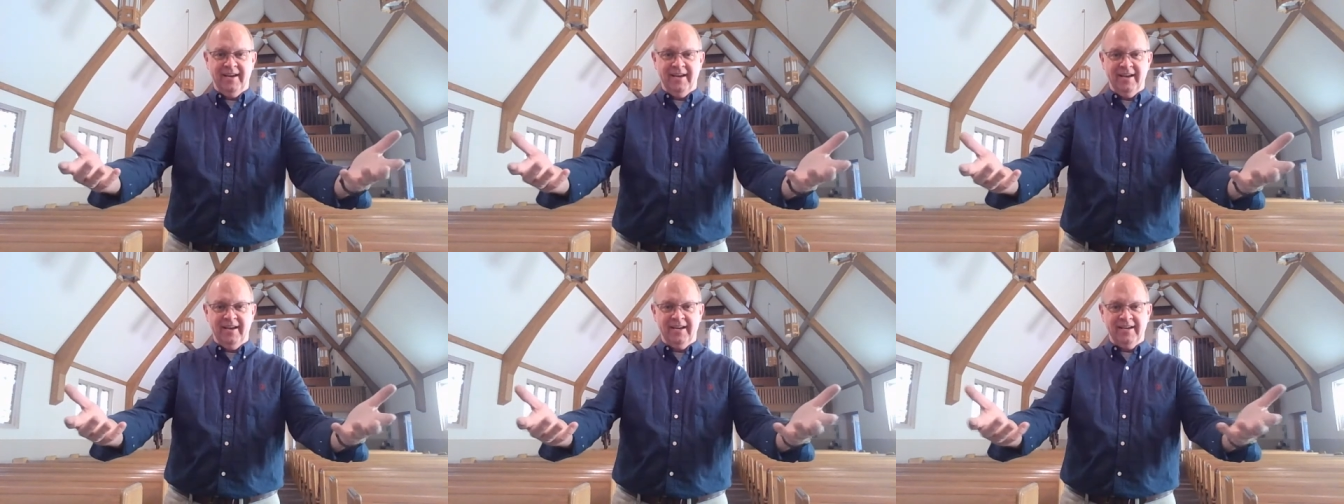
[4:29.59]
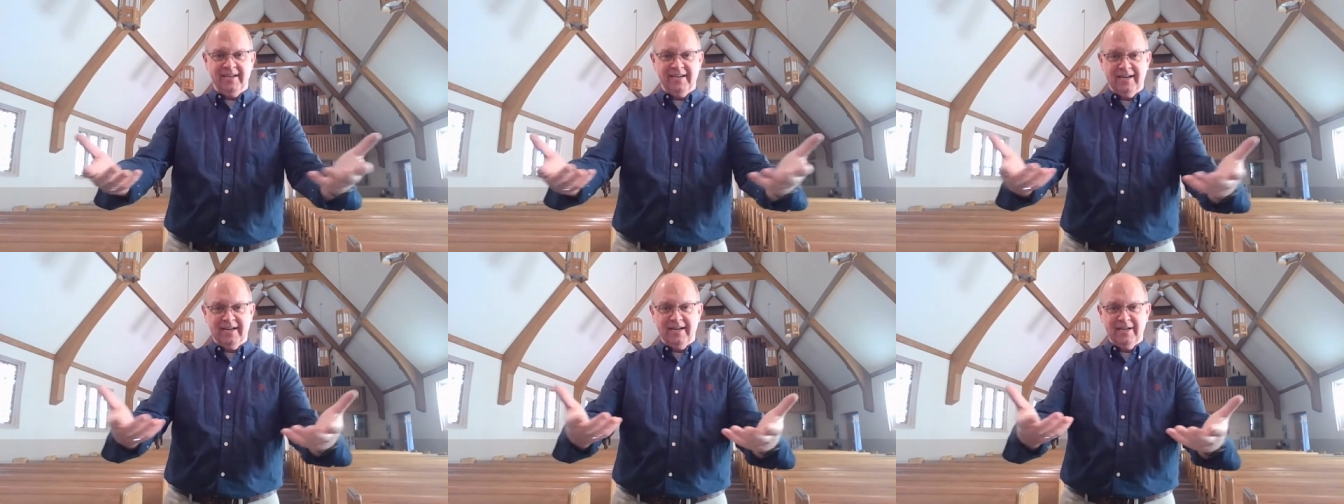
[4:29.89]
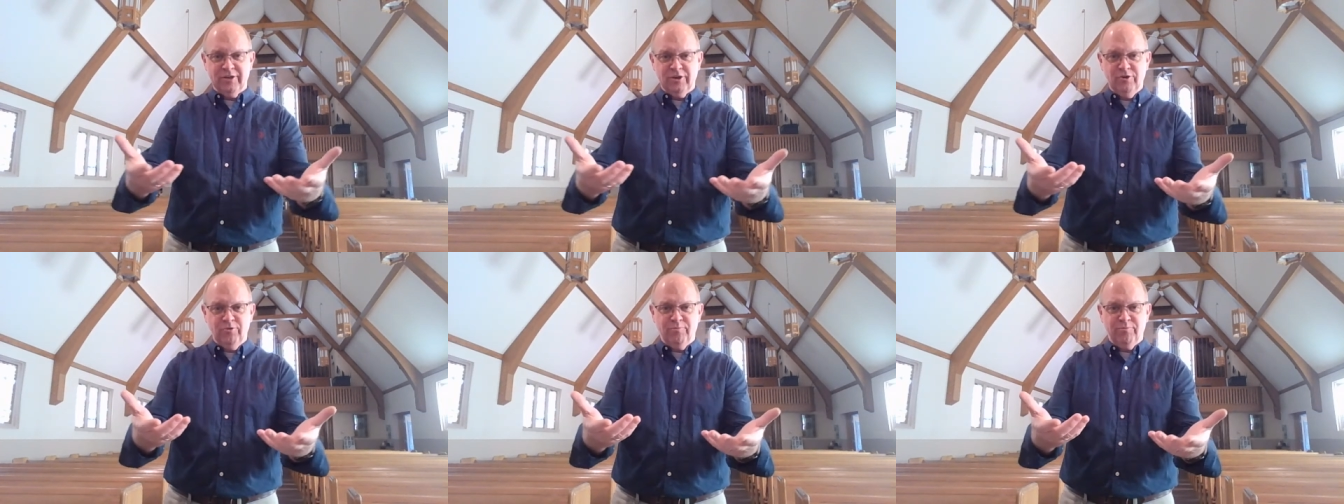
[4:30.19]
and
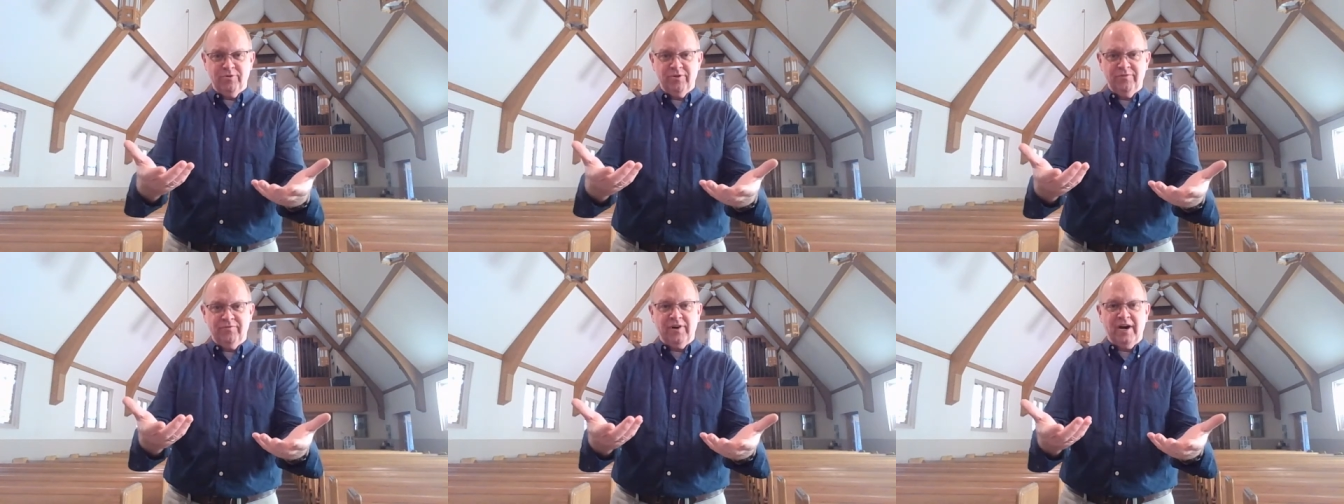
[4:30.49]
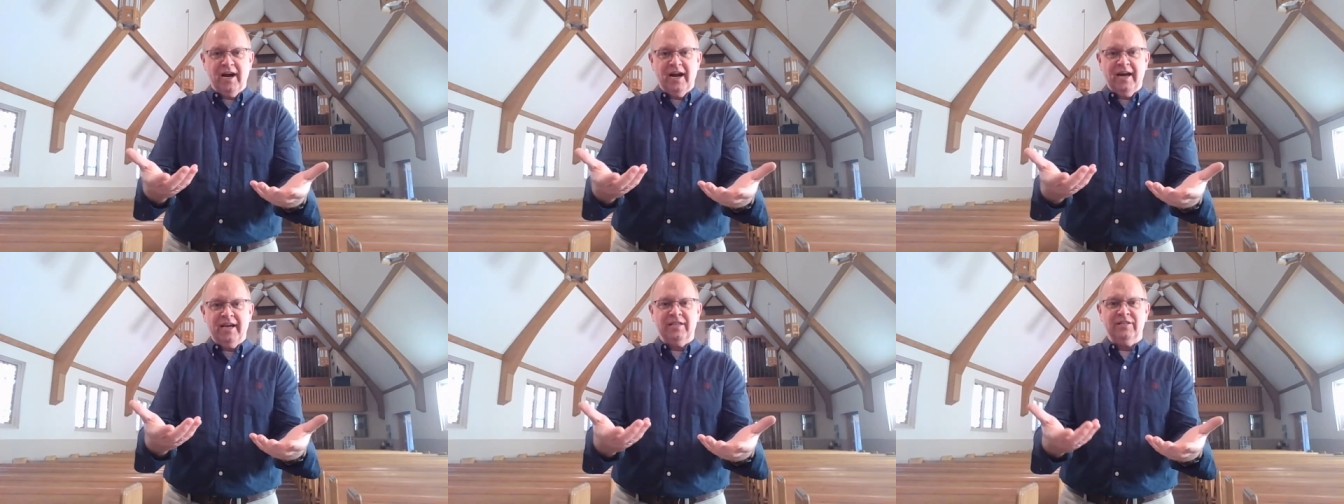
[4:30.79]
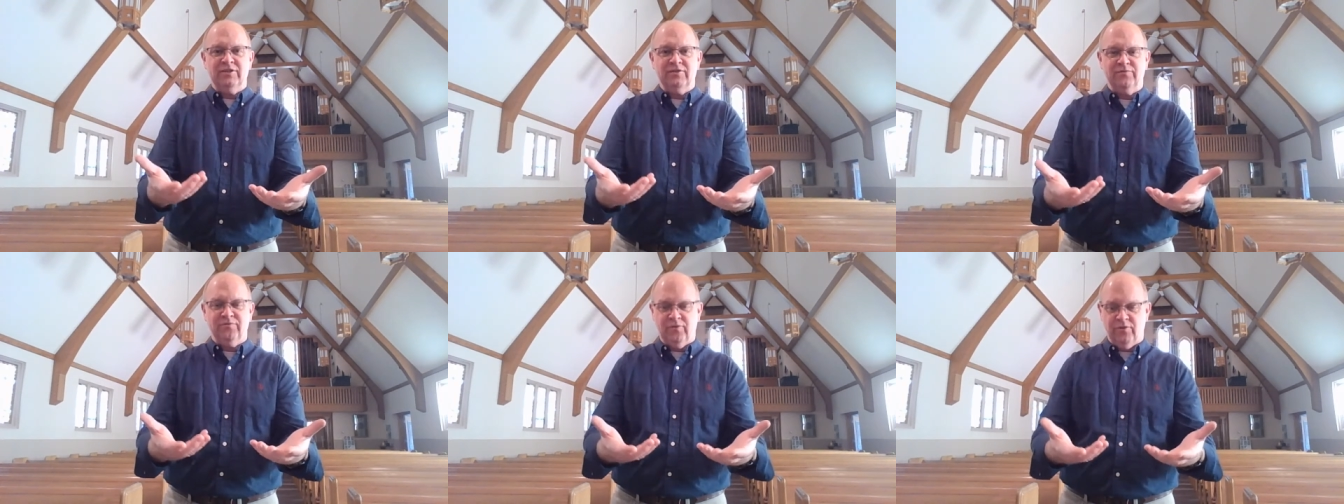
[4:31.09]
God who
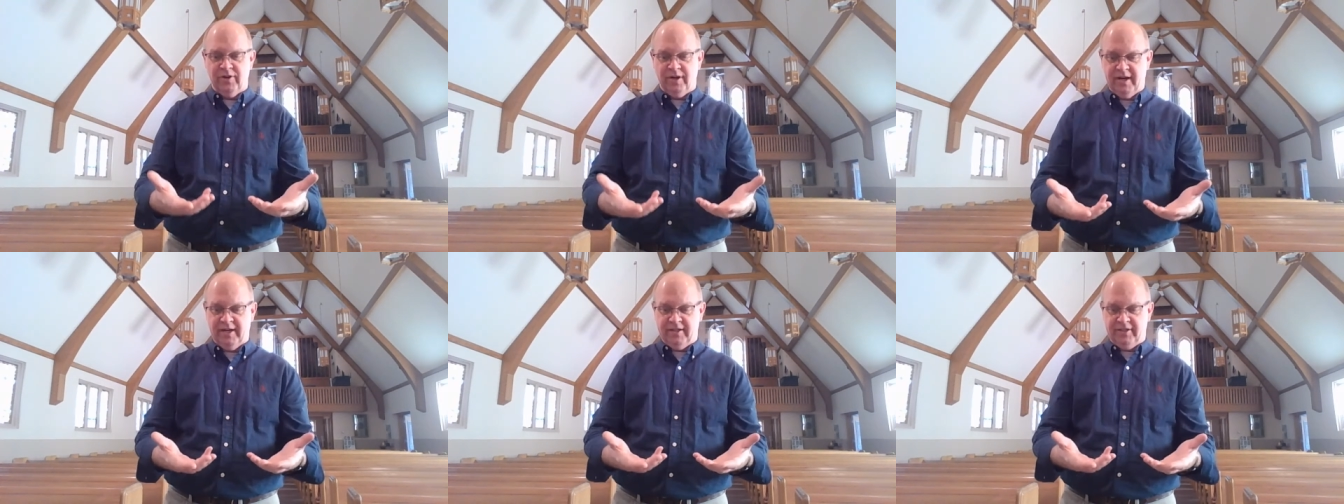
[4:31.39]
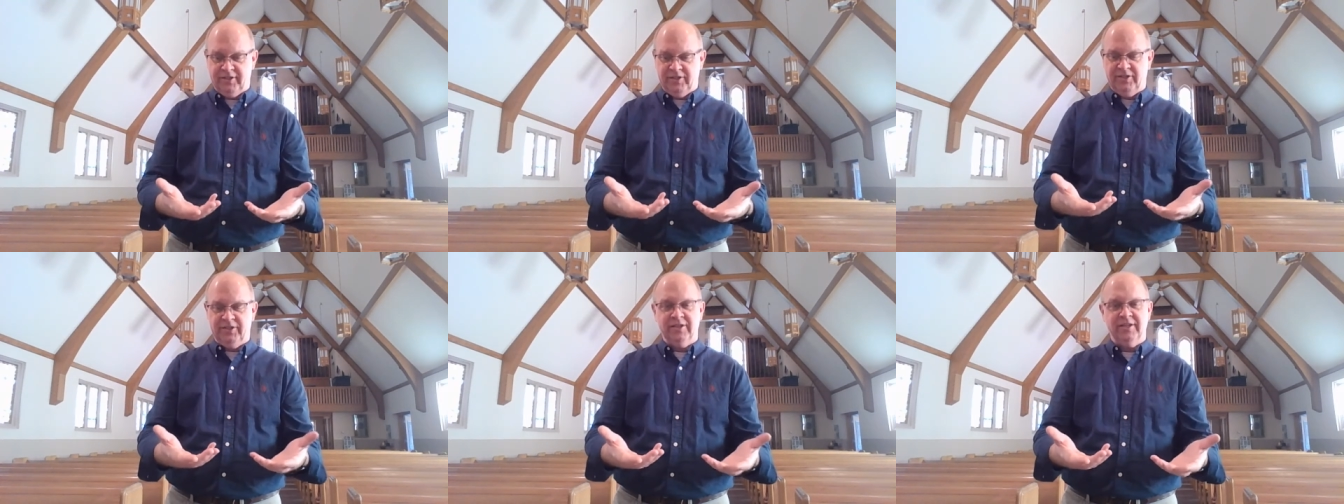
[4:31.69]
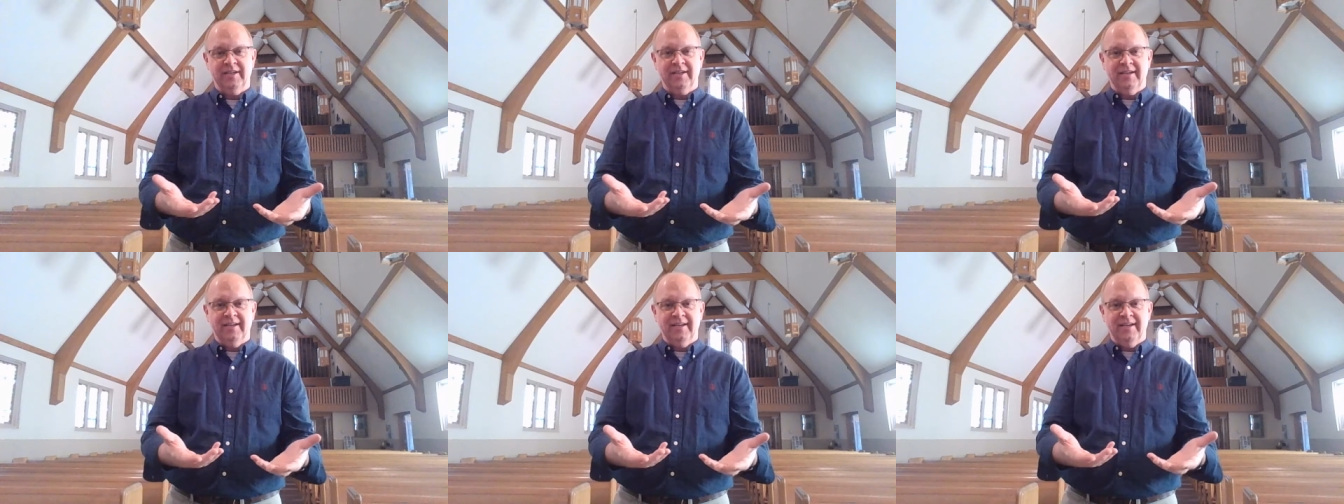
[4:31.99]
provides for us
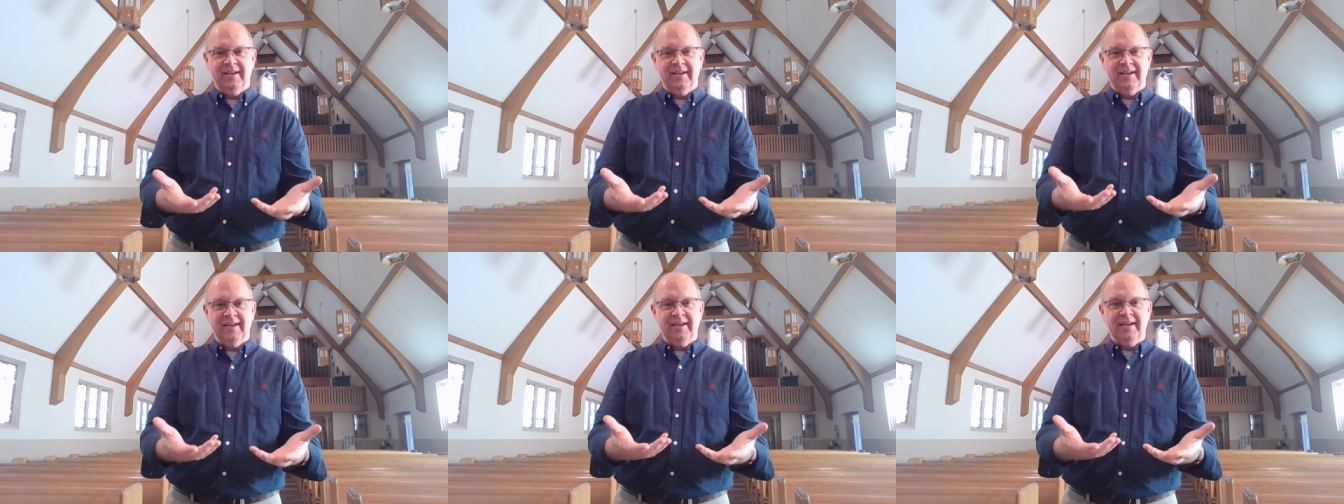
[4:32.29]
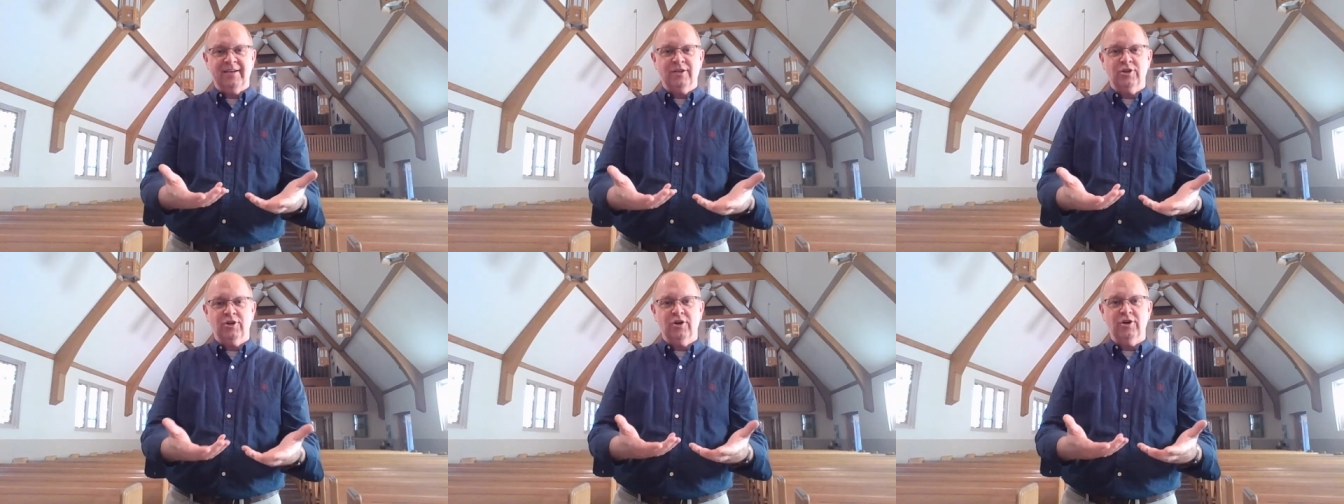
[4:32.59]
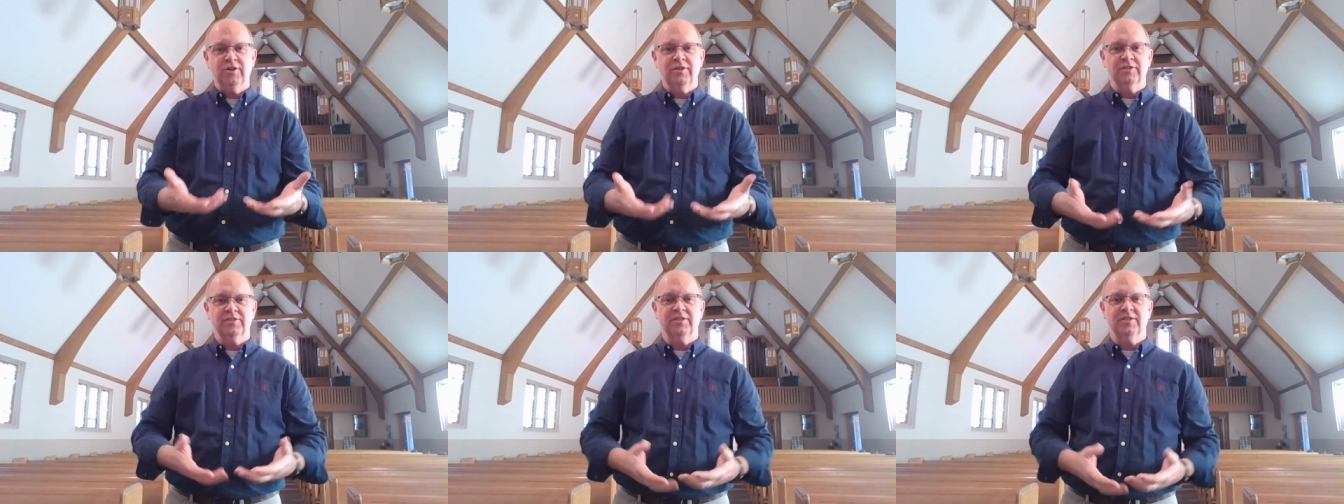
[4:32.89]
and
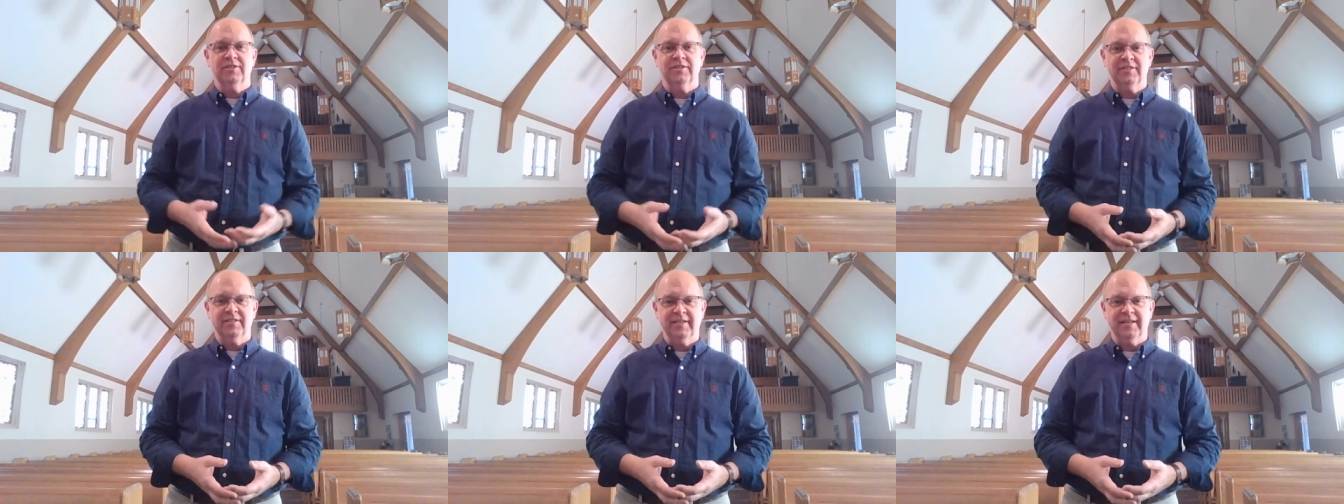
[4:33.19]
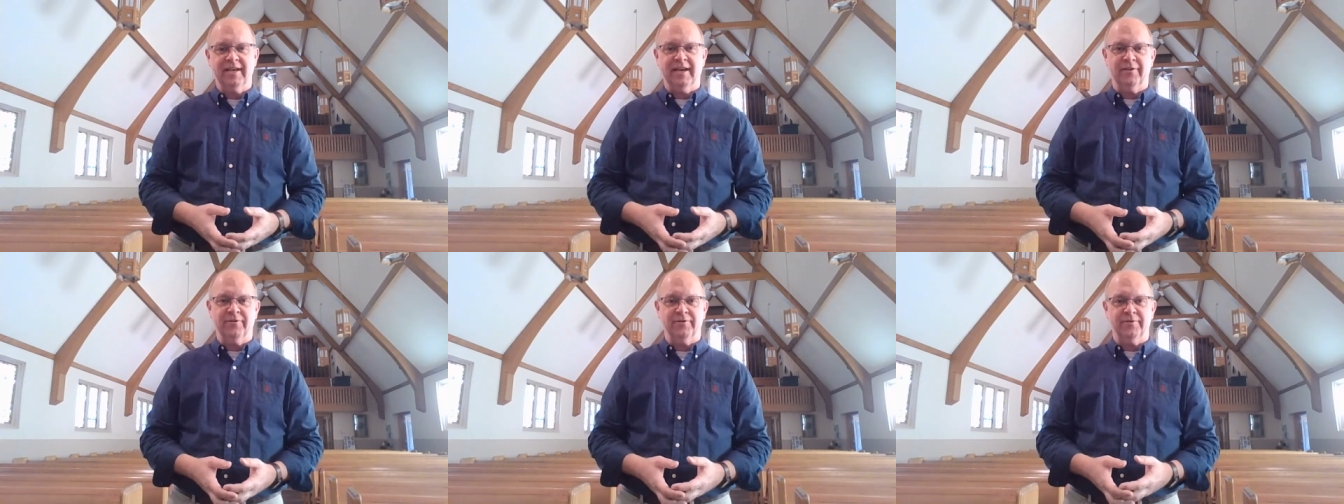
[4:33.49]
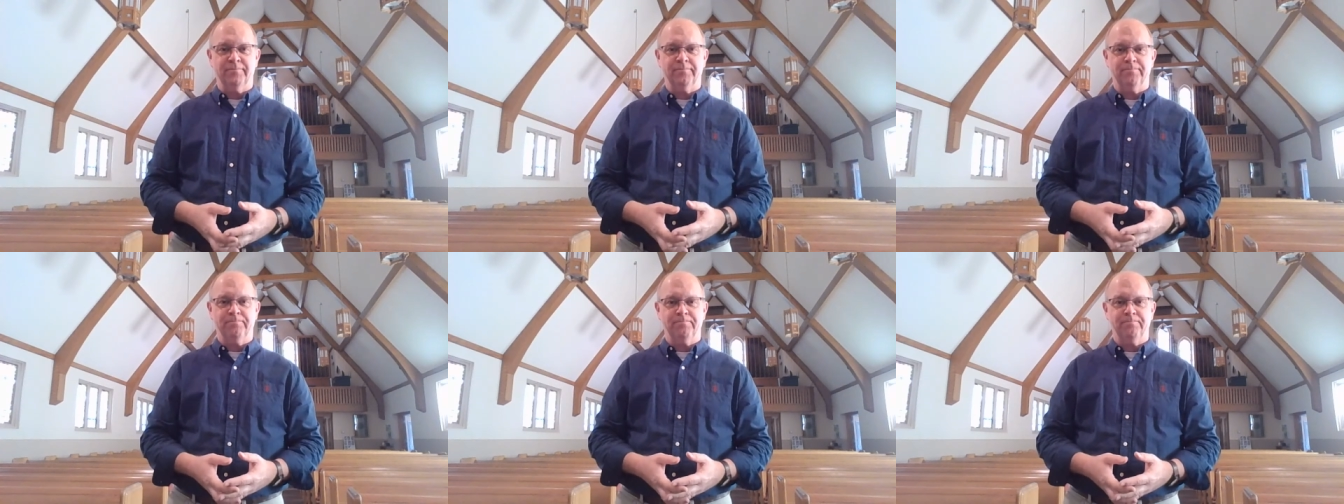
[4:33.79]
calls us together.